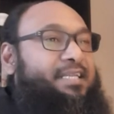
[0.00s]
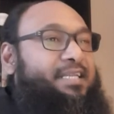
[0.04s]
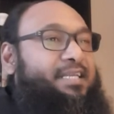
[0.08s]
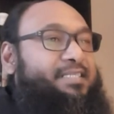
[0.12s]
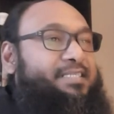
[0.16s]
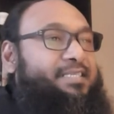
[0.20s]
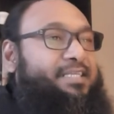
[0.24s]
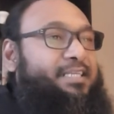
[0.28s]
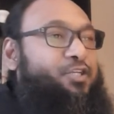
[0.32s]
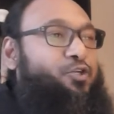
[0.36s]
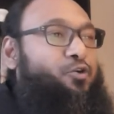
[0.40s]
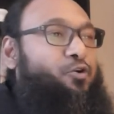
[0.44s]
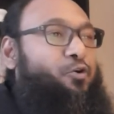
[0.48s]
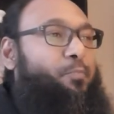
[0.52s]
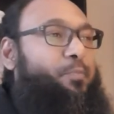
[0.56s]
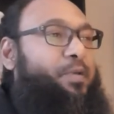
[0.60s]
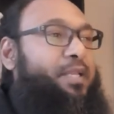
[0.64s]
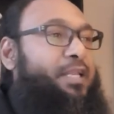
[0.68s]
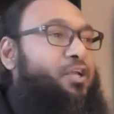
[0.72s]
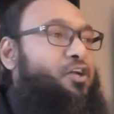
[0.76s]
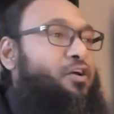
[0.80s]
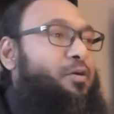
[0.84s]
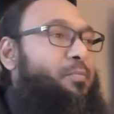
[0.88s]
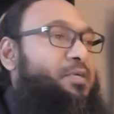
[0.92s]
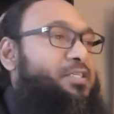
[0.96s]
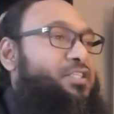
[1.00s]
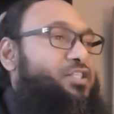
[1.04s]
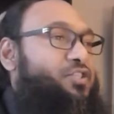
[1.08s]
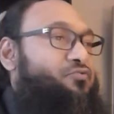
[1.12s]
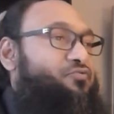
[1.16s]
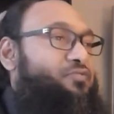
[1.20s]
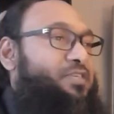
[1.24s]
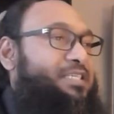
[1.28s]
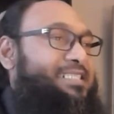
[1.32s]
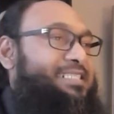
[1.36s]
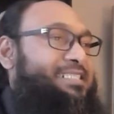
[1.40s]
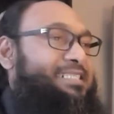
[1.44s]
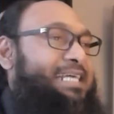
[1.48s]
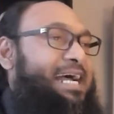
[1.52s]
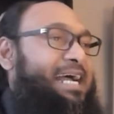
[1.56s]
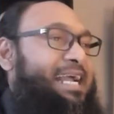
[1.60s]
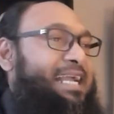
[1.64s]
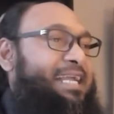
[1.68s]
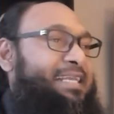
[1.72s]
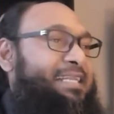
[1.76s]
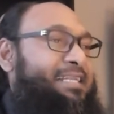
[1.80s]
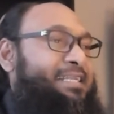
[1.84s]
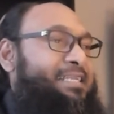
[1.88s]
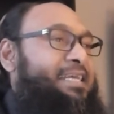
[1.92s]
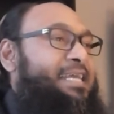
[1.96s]
this, and the European Commission
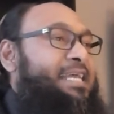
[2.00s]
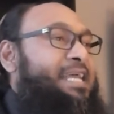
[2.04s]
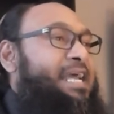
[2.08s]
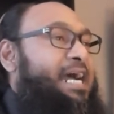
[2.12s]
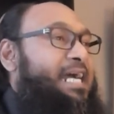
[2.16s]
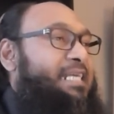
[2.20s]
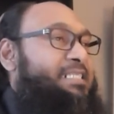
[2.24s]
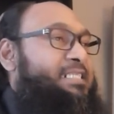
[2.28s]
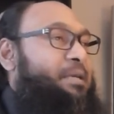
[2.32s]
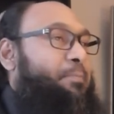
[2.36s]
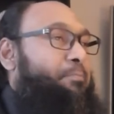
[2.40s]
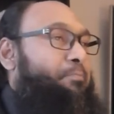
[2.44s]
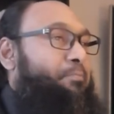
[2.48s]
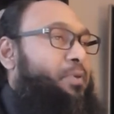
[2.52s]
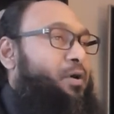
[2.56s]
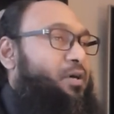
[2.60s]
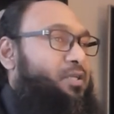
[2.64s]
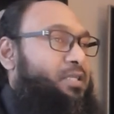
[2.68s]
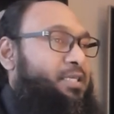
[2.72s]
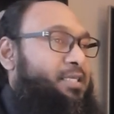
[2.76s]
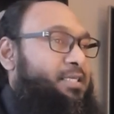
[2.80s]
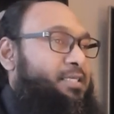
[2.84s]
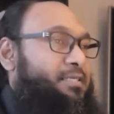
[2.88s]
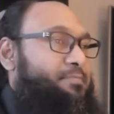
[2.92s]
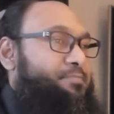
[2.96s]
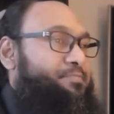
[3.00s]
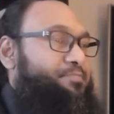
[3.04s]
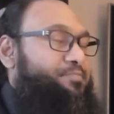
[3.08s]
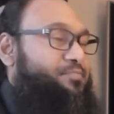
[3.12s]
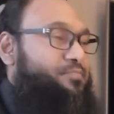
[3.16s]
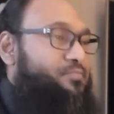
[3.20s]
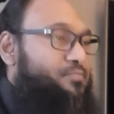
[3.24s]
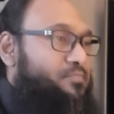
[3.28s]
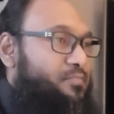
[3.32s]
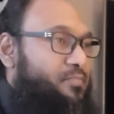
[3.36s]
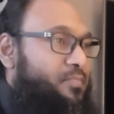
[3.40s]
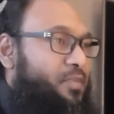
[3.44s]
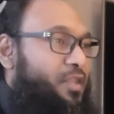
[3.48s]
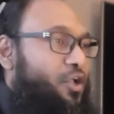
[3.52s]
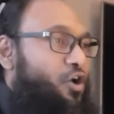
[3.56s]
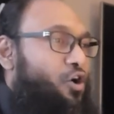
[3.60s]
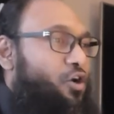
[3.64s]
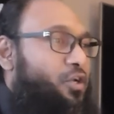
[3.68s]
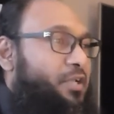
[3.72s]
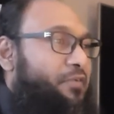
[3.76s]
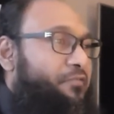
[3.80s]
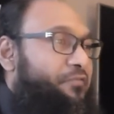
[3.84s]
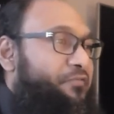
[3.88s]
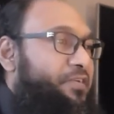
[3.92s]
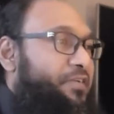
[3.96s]
resigned as a body
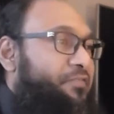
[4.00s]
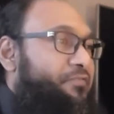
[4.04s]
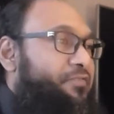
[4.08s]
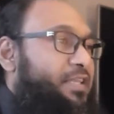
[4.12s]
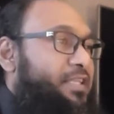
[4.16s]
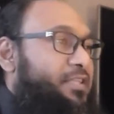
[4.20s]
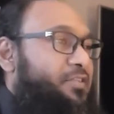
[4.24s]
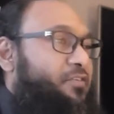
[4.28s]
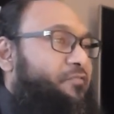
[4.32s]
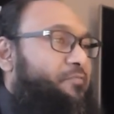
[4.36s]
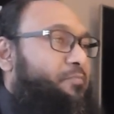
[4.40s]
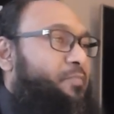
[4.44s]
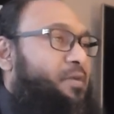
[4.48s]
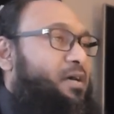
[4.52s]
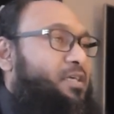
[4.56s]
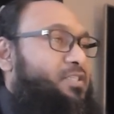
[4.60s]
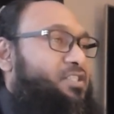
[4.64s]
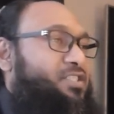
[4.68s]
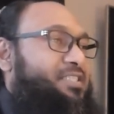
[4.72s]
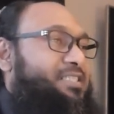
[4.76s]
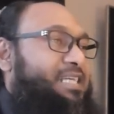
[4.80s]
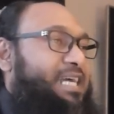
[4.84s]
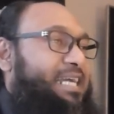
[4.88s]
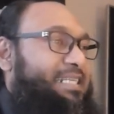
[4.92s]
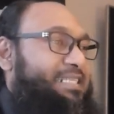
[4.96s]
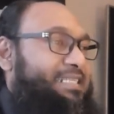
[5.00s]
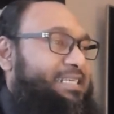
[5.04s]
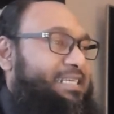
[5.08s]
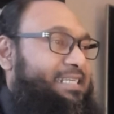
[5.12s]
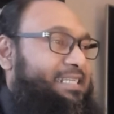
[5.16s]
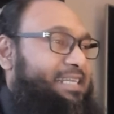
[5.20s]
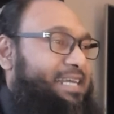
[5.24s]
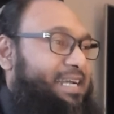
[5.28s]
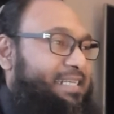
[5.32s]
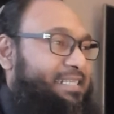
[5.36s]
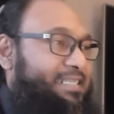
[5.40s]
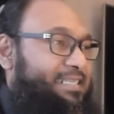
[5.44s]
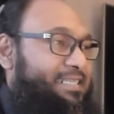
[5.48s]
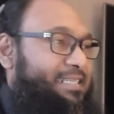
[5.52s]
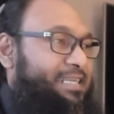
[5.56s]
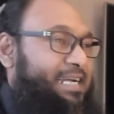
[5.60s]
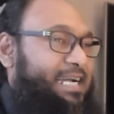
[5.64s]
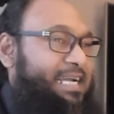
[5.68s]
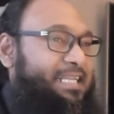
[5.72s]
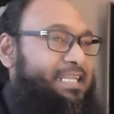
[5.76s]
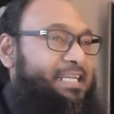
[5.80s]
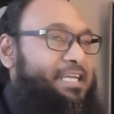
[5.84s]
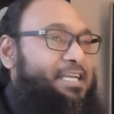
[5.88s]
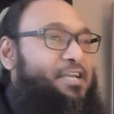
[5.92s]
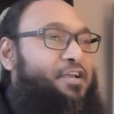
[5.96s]
on the 15th of March
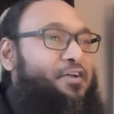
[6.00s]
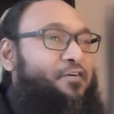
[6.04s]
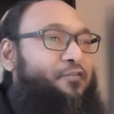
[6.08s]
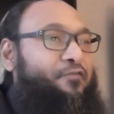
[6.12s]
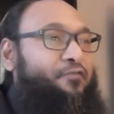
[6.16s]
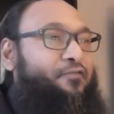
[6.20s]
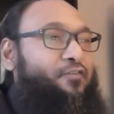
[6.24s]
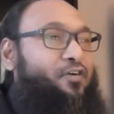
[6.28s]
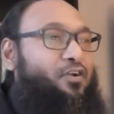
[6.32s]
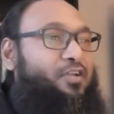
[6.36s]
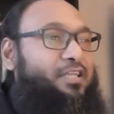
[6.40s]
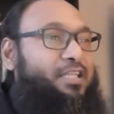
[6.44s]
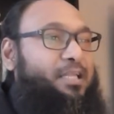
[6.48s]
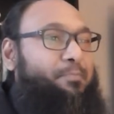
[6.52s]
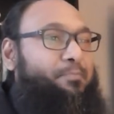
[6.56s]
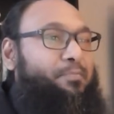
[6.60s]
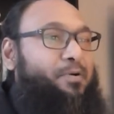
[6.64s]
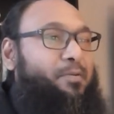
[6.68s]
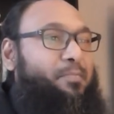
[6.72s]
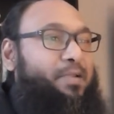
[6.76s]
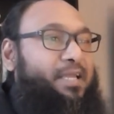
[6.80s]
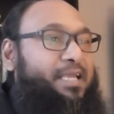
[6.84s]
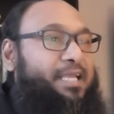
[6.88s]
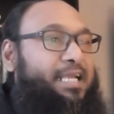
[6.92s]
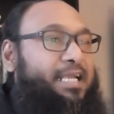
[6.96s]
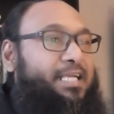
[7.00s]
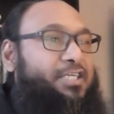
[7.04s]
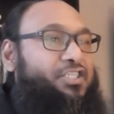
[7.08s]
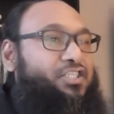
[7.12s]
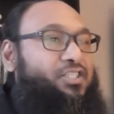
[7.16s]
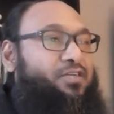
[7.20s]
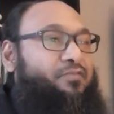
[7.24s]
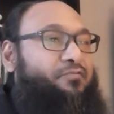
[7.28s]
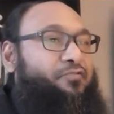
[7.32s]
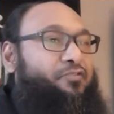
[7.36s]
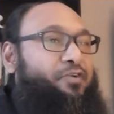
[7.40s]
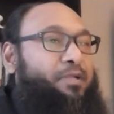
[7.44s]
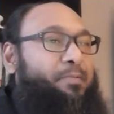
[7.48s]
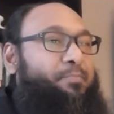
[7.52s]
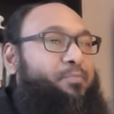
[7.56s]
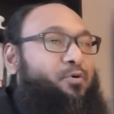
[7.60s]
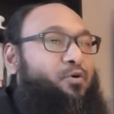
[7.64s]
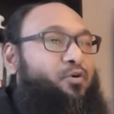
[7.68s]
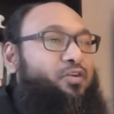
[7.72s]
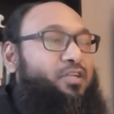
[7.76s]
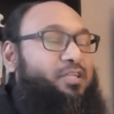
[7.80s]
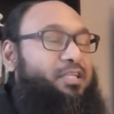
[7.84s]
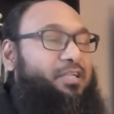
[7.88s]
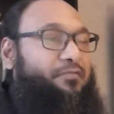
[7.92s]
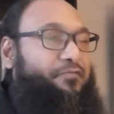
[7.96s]
1999, following the publication of a
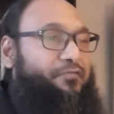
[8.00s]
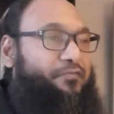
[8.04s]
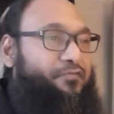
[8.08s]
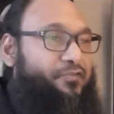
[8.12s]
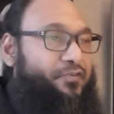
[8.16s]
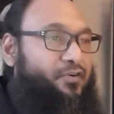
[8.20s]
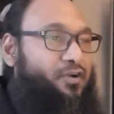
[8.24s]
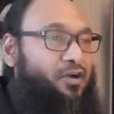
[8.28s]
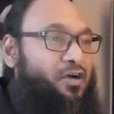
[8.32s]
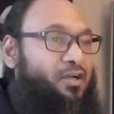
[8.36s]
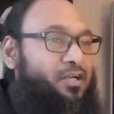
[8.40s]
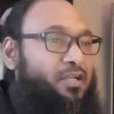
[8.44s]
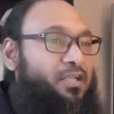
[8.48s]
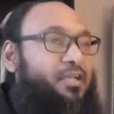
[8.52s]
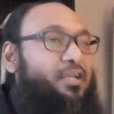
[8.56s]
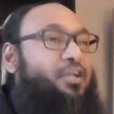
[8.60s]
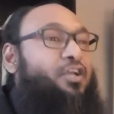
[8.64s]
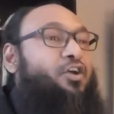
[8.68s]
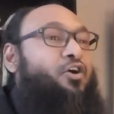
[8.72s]
report on the fraud,